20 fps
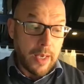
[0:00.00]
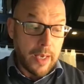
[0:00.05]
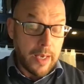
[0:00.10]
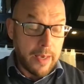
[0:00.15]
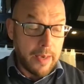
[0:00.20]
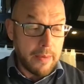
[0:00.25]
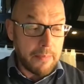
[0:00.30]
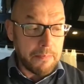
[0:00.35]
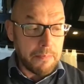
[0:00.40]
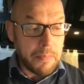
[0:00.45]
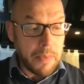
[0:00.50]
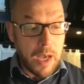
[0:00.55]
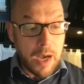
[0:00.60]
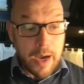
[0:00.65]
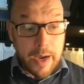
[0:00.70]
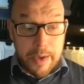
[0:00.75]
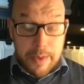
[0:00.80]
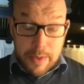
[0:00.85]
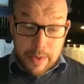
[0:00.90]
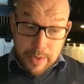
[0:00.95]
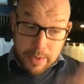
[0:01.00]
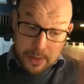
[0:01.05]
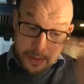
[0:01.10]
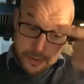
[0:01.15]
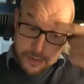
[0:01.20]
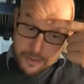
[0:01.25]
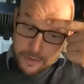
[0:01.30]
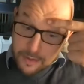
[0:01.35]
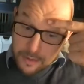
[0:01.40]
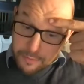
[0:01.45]
Either
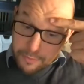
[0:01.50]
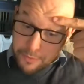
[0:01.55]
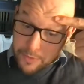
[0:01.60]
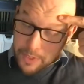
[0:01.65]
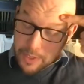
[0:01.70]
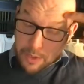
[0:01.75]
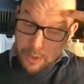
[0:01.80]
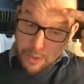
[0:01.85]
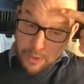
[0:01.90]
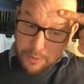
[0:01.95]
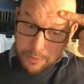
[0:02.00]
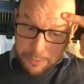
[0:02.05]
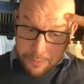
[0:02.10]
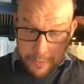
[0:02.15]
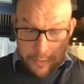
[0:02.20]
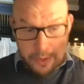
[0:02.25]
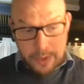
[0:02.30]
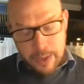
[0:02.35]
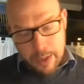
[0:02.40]
it's free golf,